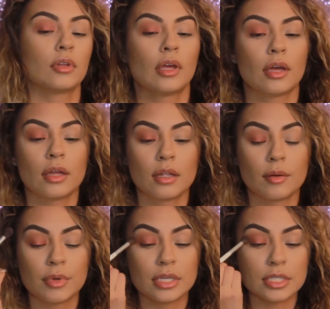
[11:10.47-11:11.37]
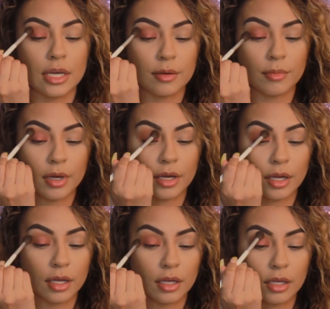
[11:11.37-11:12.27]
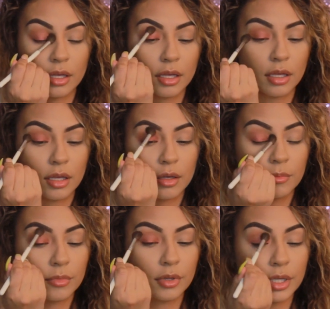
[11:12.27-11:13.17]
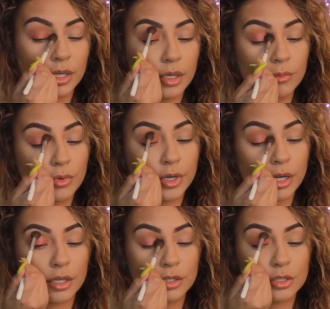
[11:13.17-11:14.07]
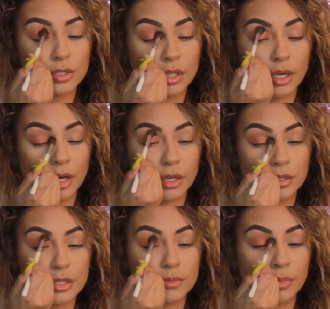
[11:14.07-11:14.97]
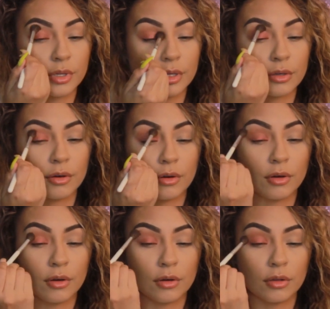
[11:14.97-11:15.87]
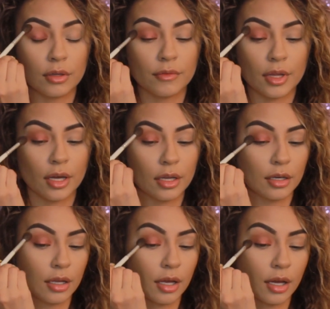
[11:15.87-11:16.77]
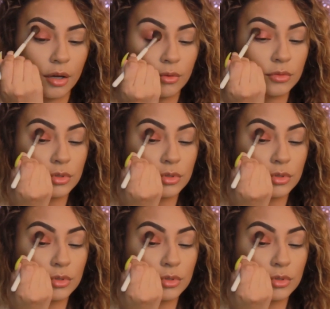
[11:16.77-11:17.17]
And I'm going to take my blending brush and kind of just blend all of that out.